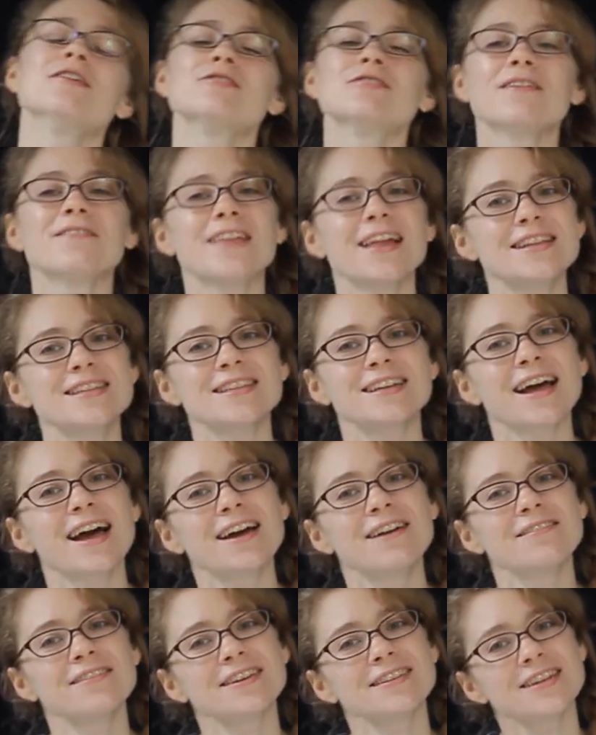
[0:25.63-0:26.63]
So if that's the
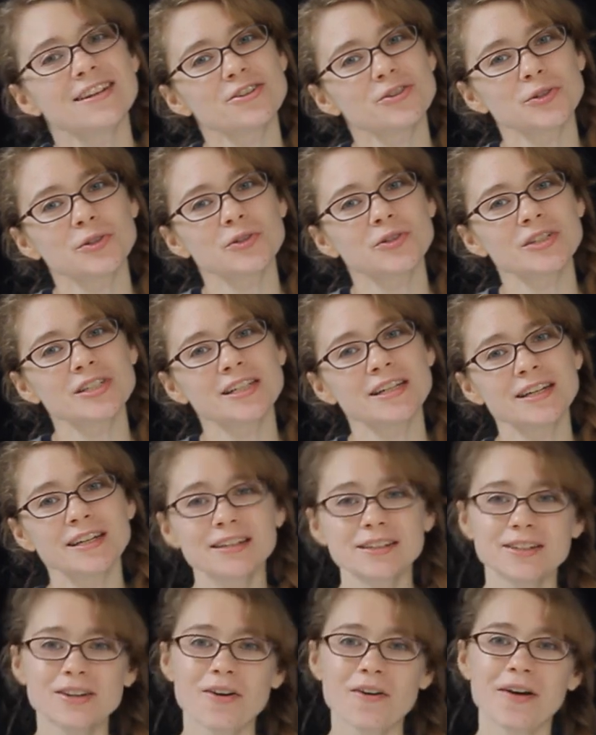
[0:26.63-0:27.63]
kind of thing that you're interested
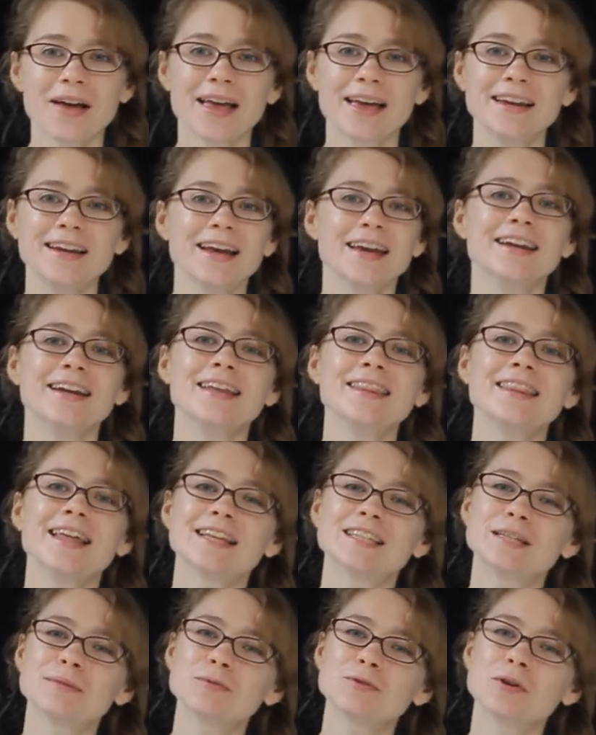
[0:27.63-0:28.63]
in, go ahead and hit
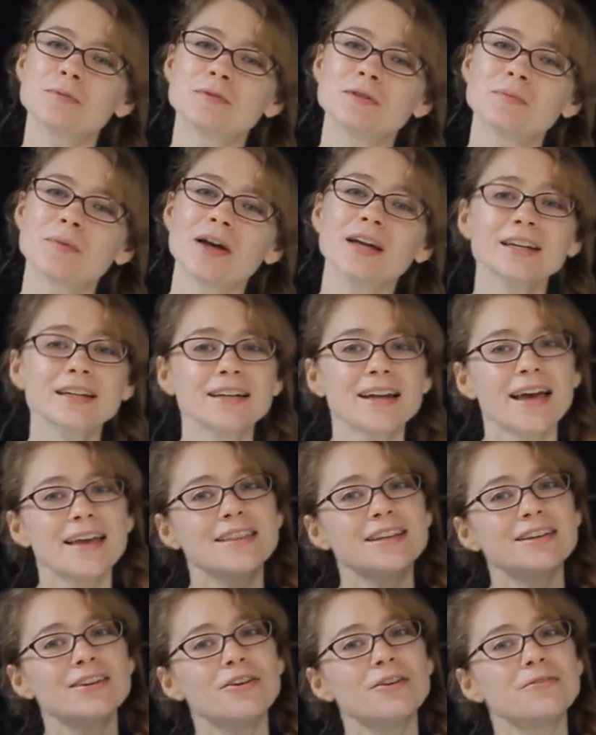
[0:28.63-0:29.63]
that subscription button
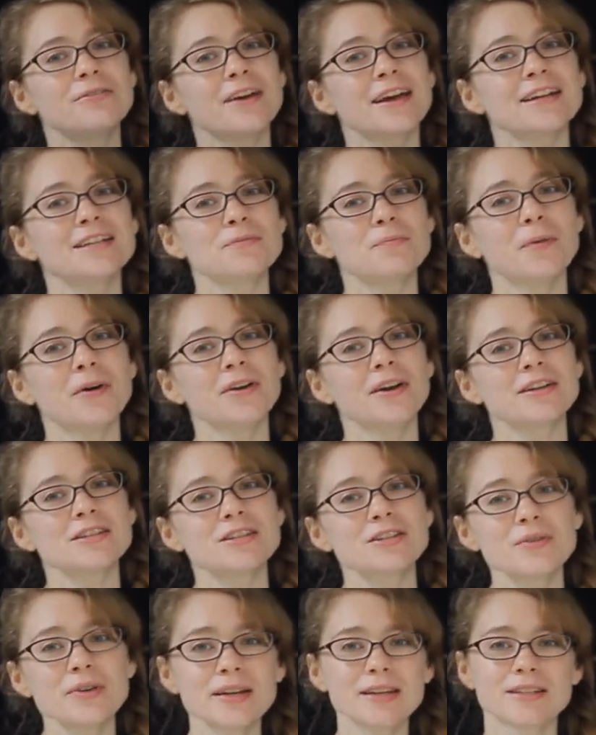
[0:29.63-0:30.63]
and the notification bell
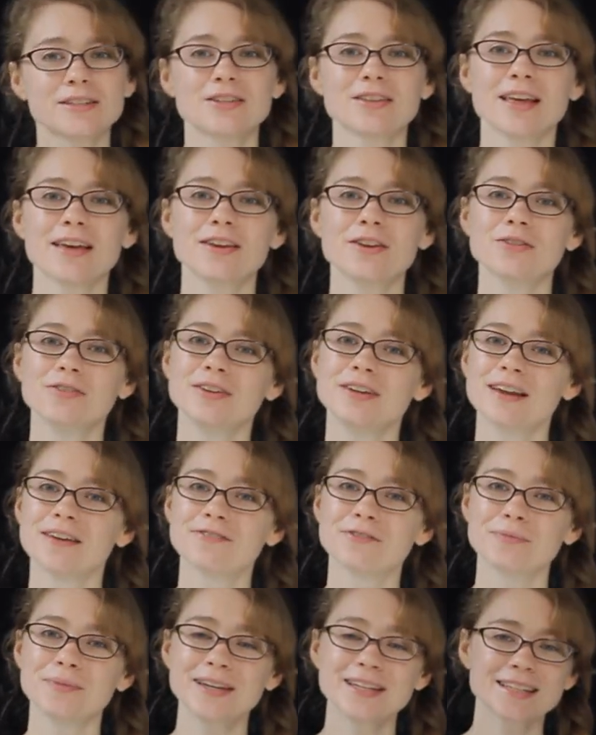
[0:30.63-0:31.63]
next to it so that you
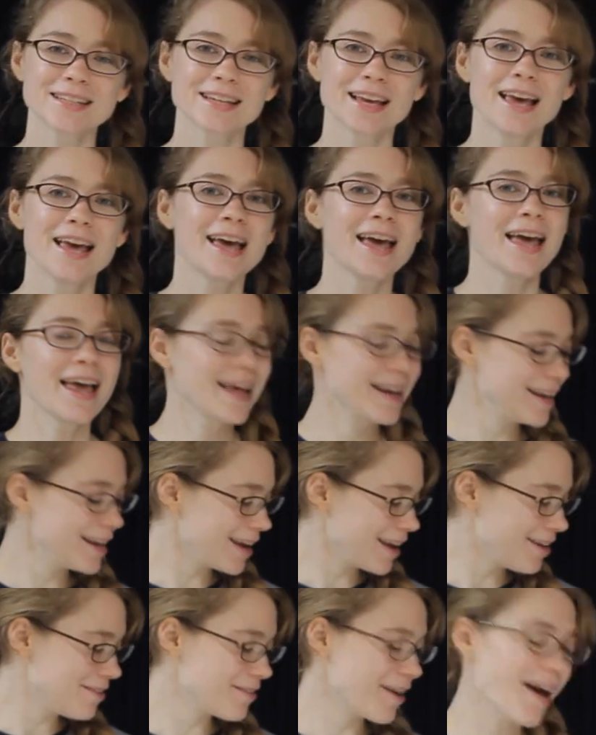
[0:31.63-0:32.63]
never miss
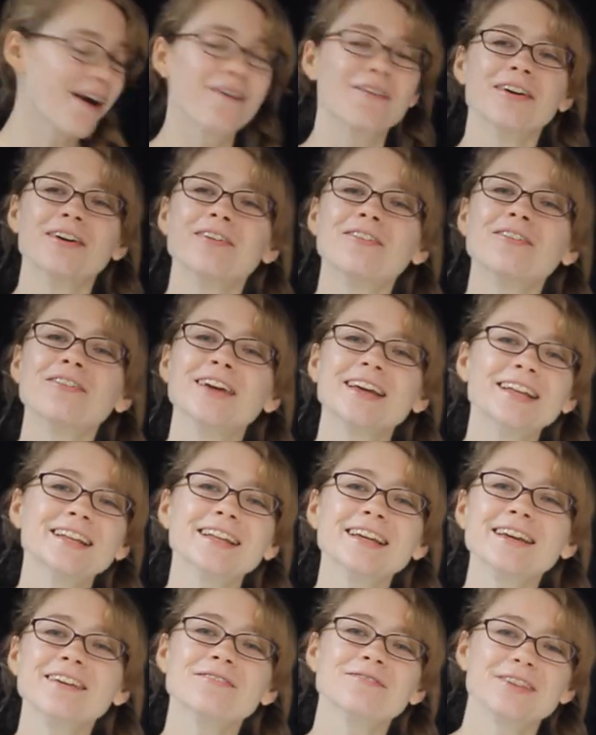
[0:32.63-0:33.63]
any of our
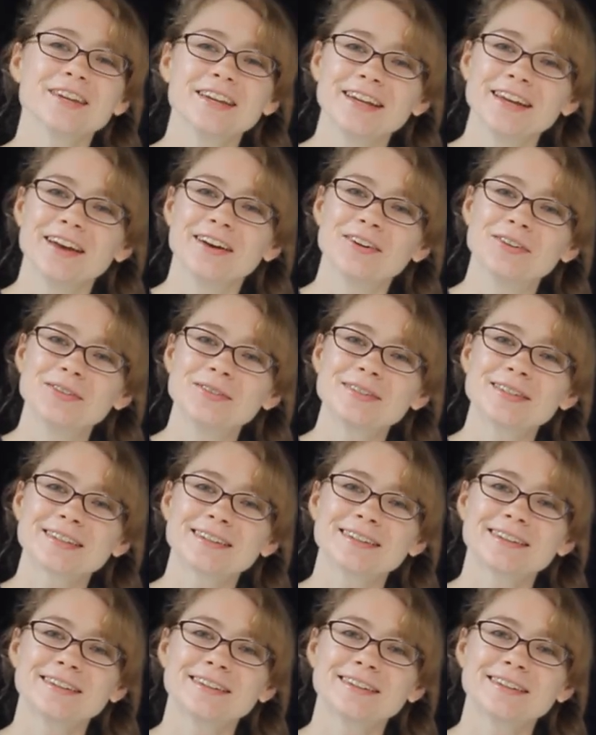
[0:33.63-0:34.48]
weekly videos.